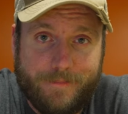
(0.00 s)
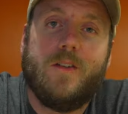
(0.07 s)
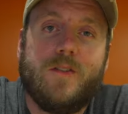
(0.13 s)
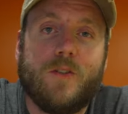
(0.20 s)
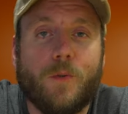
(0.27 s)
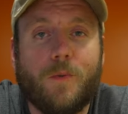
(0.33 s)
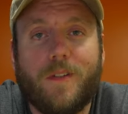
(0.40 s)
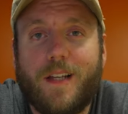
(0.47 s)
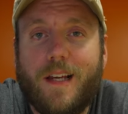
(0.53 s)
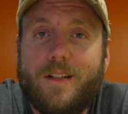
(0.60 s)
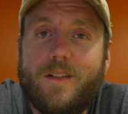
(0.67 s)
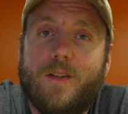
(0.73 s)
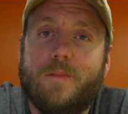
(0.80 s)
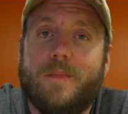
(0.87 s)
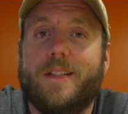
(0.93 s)
So with that
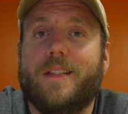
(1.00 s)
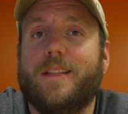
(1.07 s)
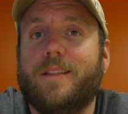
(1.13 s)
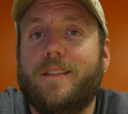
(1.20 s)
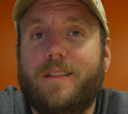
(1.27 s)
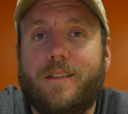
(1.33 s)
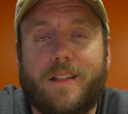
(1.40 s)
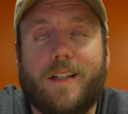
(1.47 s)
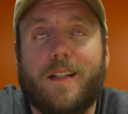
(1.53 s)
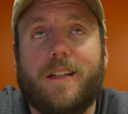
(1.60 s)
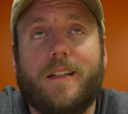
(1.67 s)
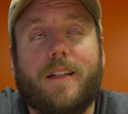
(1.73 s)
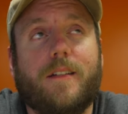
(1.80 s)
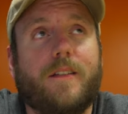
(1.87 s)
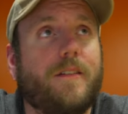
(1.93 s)
all being
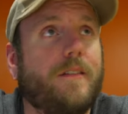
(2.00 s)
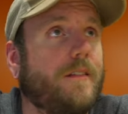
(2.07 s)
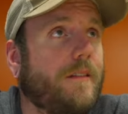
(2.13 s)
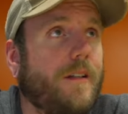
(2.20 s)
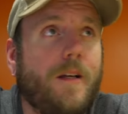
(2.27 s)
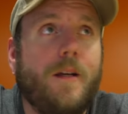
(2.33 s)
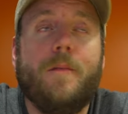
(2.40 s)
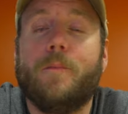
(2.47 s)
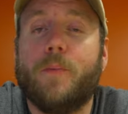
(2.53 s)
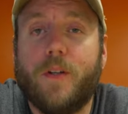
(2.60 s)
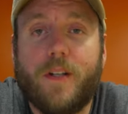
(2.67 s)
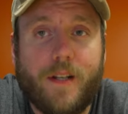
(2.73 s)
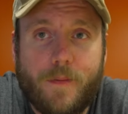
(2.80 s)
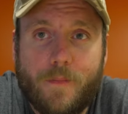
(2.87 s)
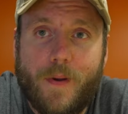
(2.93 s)
said, and to
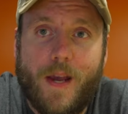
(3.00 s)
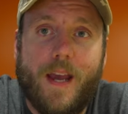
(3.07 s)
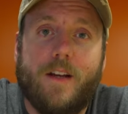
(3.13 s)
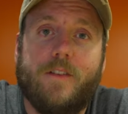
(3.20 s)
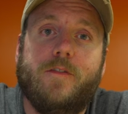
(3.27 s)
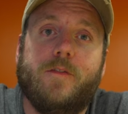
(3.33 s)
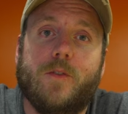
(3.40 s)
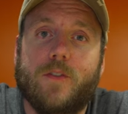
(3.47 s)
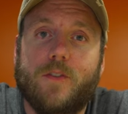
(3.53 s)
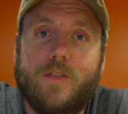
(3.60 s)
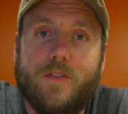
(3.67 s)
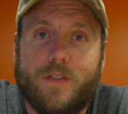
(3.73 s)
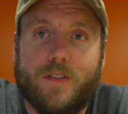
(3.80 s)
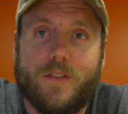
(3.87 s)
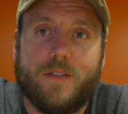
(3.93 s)
bring it back full
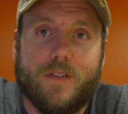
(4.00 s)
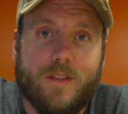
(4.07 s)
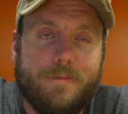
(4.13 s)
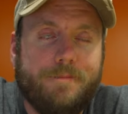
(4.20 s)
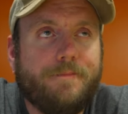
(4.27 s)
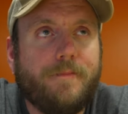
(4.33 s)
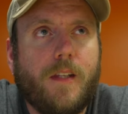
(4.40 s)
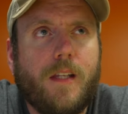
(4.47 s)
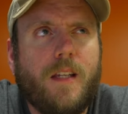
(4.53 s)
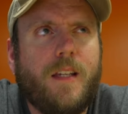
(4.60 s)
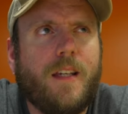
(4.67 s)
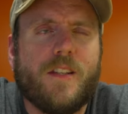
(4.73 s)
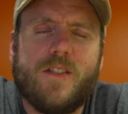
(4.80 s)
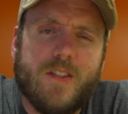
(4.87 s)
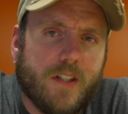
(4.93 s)
circle,
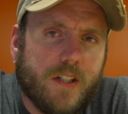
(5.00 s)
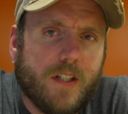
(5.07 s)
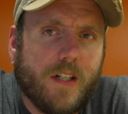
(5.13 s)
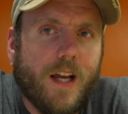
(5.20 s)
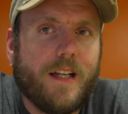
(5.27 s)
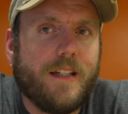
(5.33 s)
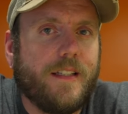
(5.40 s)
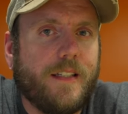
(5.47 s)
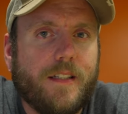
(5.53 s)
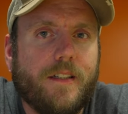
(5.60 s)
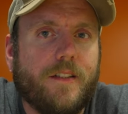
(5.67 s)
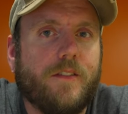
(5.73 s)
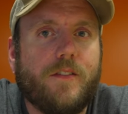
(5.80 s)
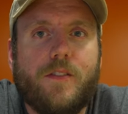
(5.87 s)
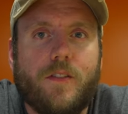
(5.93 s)
is it a good
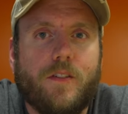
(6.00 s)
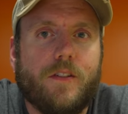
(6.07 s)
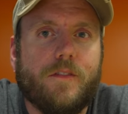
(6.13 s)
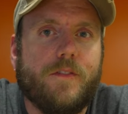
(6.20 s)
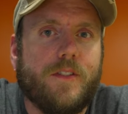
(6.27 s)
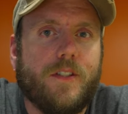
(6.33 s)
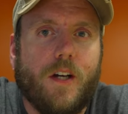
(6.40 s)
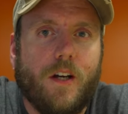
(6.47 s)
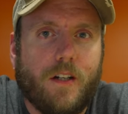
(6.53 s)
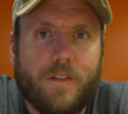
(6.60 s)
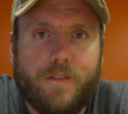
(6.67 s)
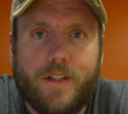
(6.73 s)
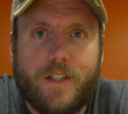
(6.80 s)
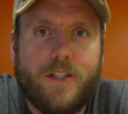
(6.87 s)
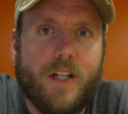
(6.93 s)
idea to start a
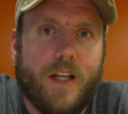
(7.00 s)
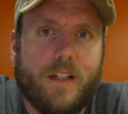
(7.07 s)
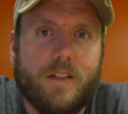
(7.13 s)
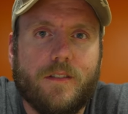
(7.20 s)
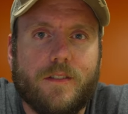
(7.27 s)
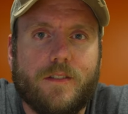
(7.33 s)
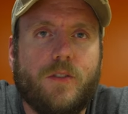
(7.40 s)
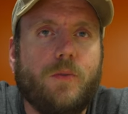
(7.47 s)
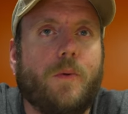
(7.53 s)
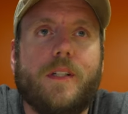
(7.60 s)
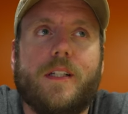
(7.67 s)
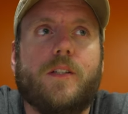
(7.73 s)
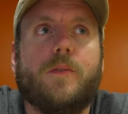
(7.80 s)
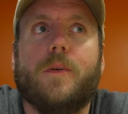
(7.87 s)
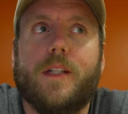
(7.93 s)
photography channel in
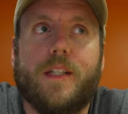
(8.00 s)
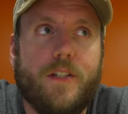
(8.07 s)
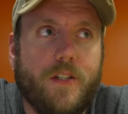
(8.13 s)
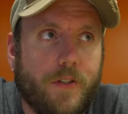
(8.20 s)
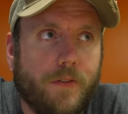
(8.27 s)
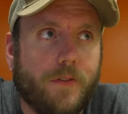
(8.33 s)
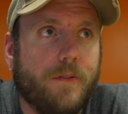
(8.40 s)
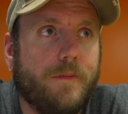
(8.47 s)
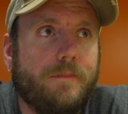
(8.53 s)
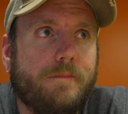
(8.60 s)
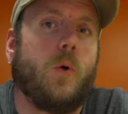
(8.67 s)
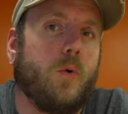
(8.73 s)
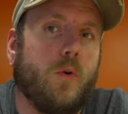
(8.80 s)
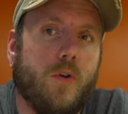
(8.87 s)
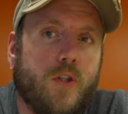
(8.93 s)
2022?
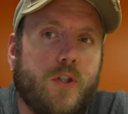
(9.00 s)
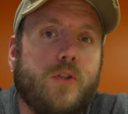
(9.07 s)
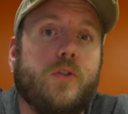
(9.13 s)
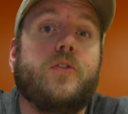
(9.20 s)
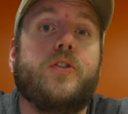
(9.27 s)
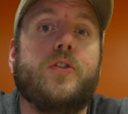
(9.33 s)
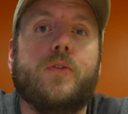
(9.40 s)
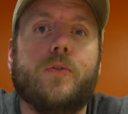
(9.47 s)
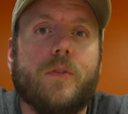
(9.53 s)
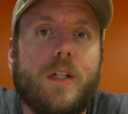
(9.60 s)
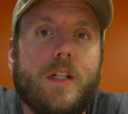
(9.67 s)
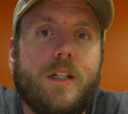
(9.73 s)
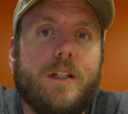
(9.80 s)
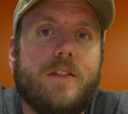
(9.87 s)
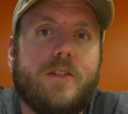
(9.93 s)
Or should you
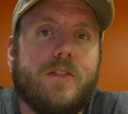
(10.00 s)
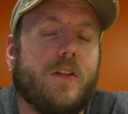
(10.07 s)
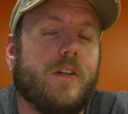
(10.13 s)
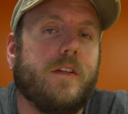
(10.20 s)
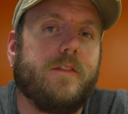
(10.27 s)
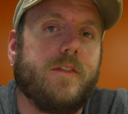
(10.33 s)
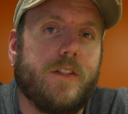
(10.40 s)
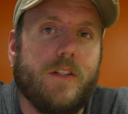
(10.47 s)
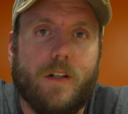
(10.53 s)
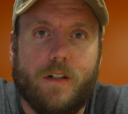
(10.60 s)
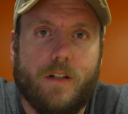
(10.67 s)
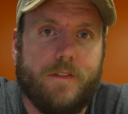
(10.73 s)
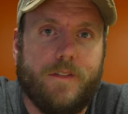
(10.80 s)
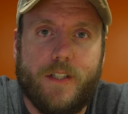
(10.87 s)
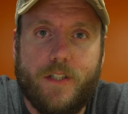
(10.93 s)
start a
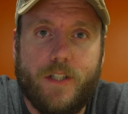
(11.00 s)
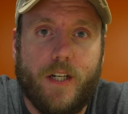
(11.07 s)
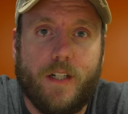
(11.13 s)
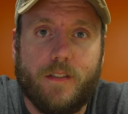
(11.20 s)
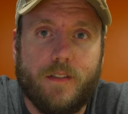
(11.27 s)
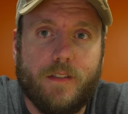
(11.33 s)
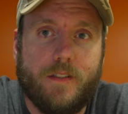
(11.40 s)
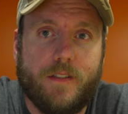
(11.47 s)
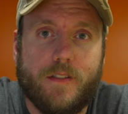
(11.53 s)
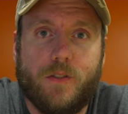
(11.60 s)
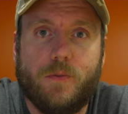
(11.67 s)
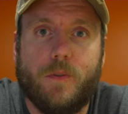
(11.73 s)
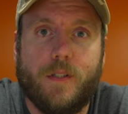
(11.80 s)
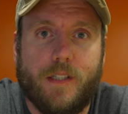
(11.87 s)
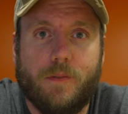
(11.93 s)
photography channel in
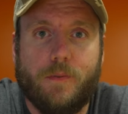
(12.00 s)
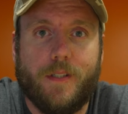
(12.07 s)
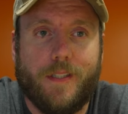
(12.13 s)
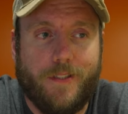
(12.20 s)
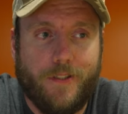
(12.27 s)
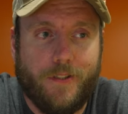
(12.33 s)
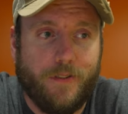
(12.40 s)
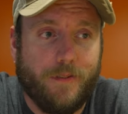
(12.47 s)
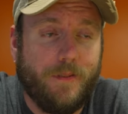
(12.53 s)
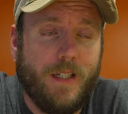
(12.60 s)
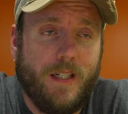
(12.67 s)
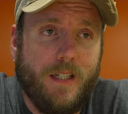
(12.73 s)
2022?